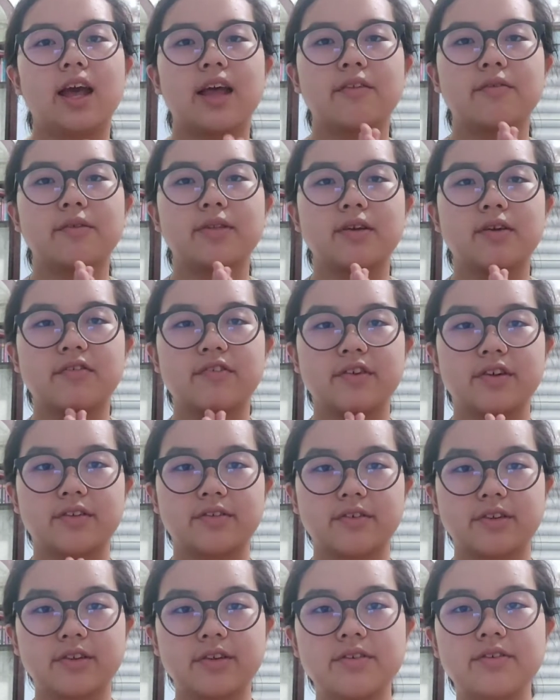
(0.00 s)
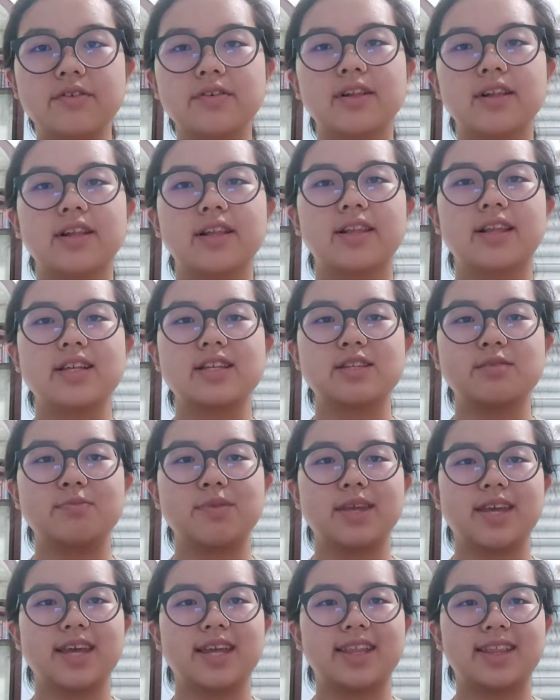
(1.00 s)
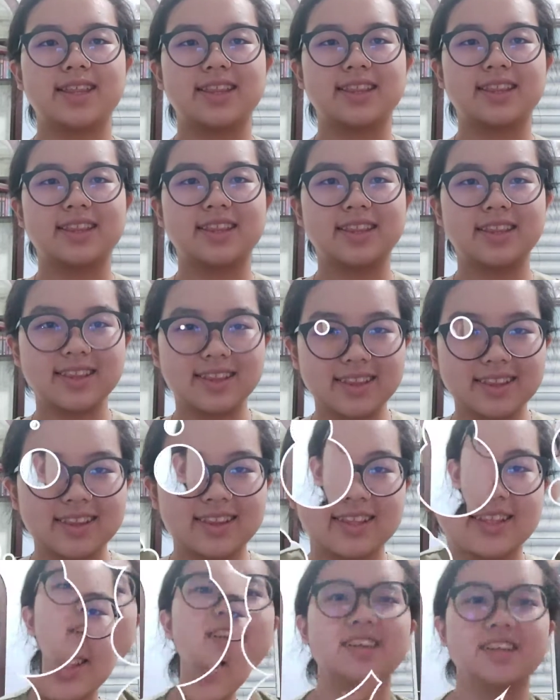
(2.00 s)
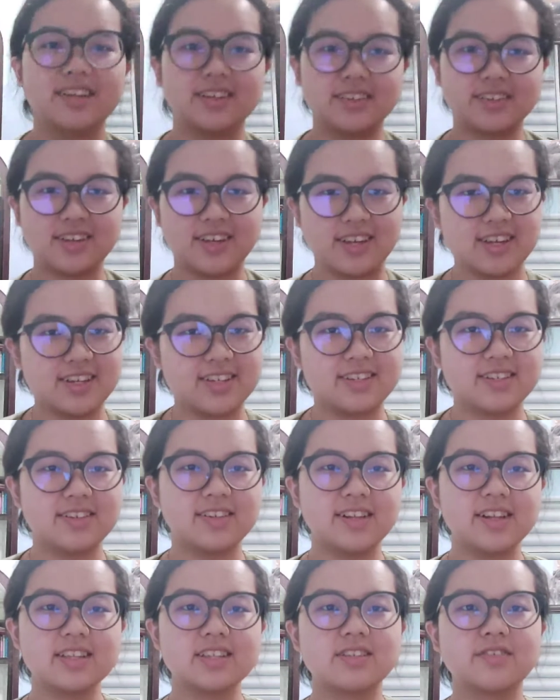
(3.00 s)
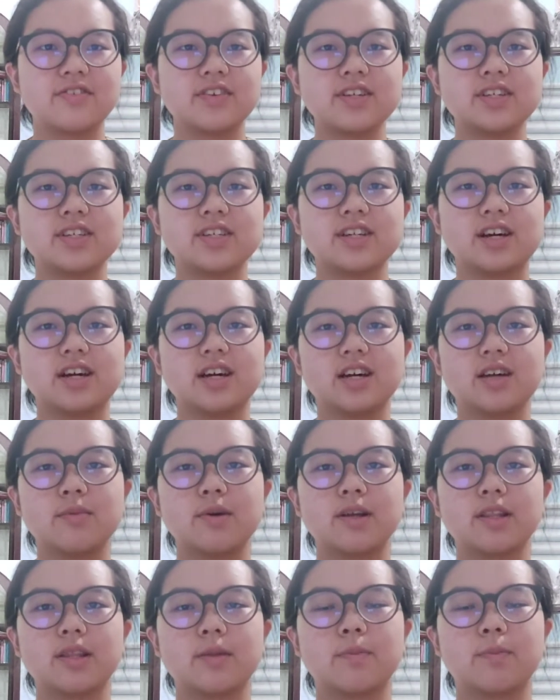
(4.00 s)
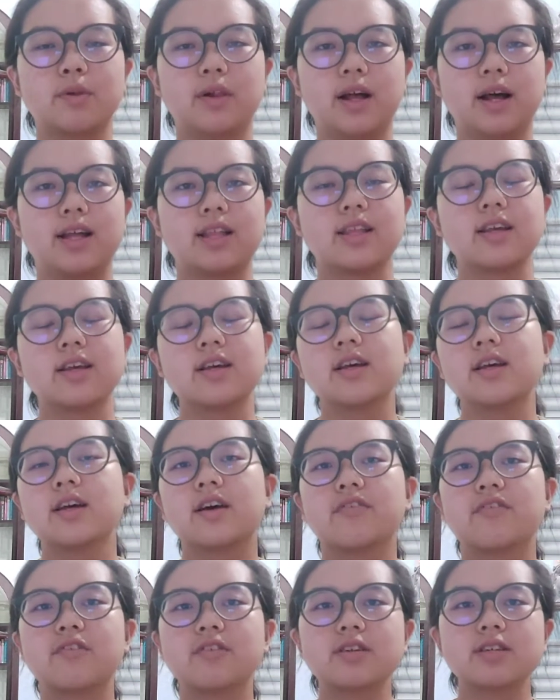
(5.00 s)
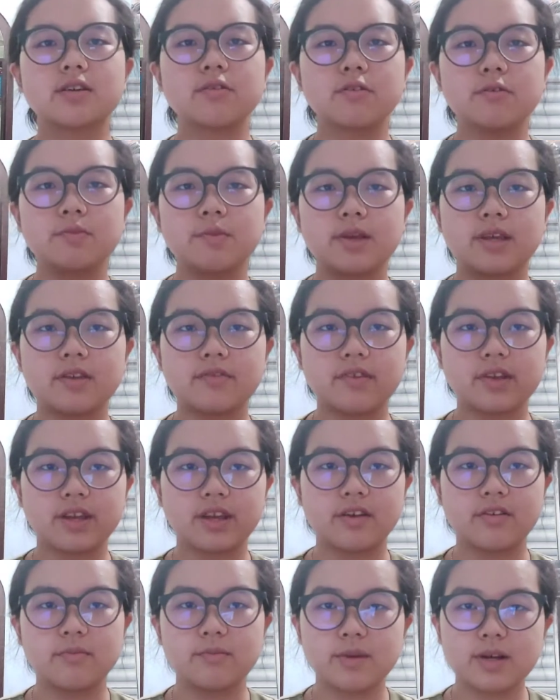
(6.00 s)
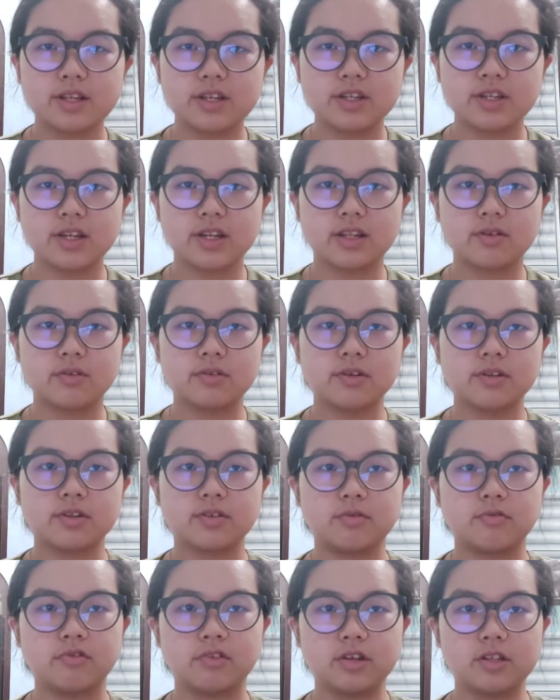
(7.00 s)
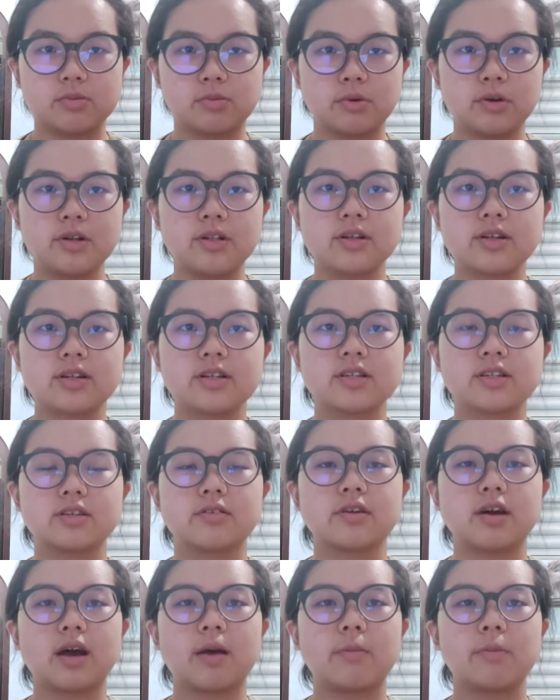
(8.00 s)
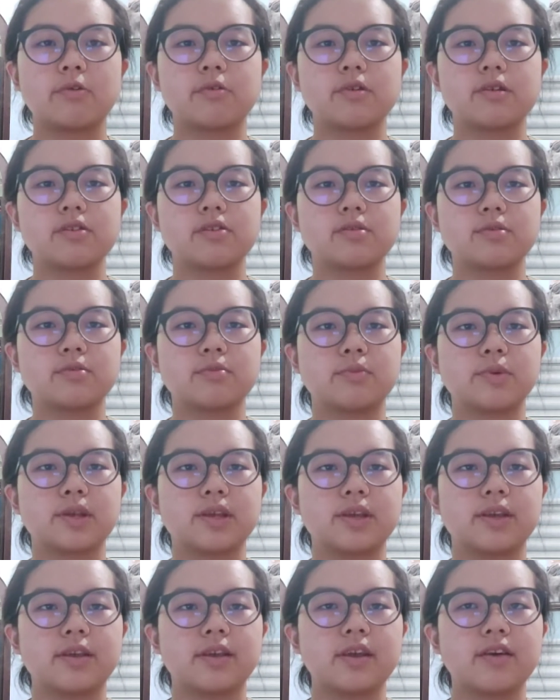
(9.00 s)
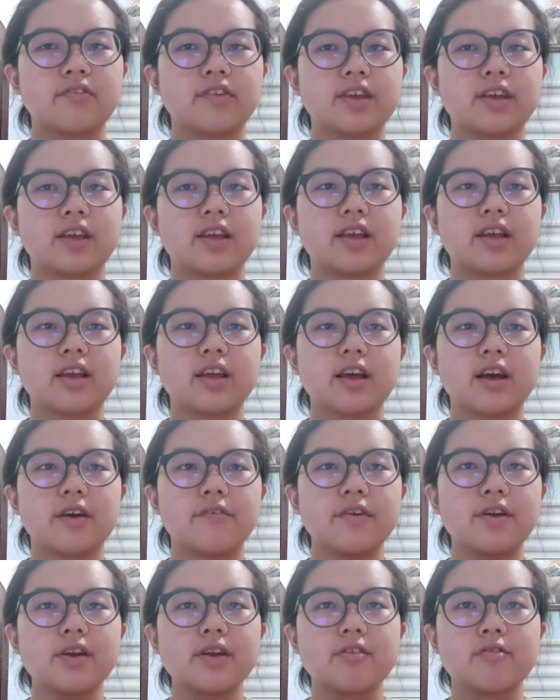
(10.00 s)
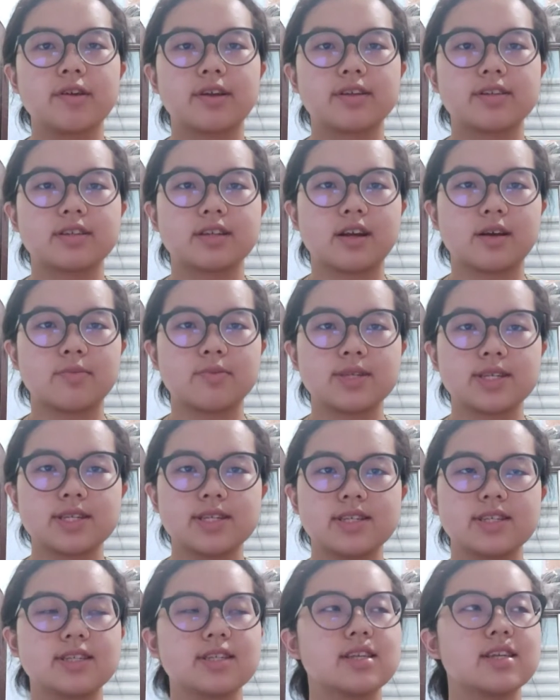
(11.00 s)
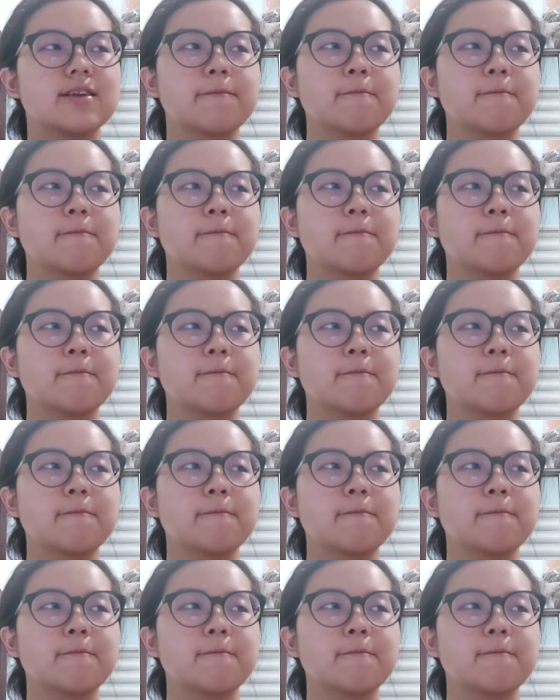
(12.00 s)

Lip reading: And without further ado, let's begin. Okay, so let's first talk about the plot. Of course, I won't be giving out much in order to avoid spoilers, so I'm going to be giving a very quick synopsis.